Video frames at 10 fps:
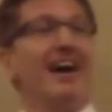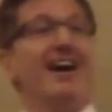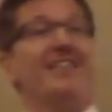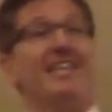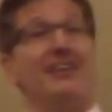
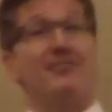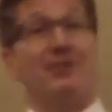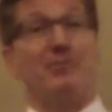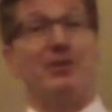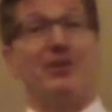the other
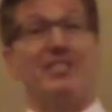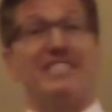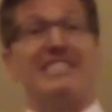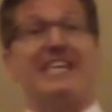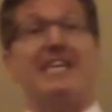thing we call
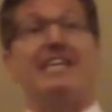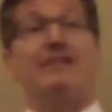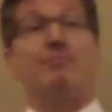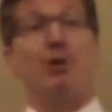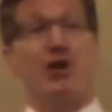this is a
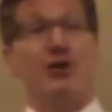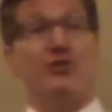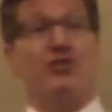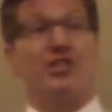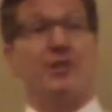
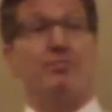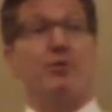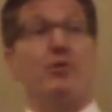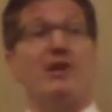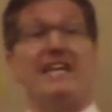
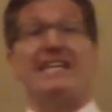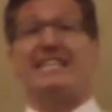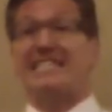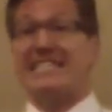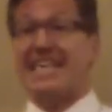partnership or
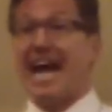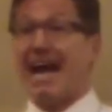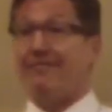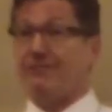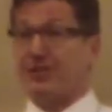a
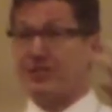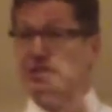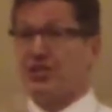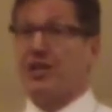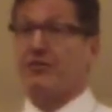staff
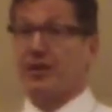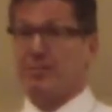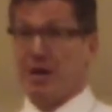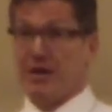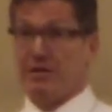
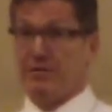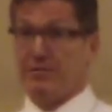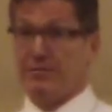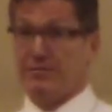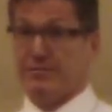sharing model.
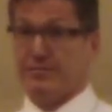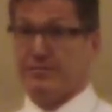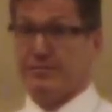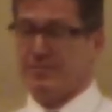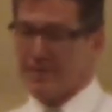
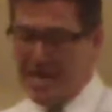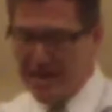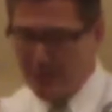And I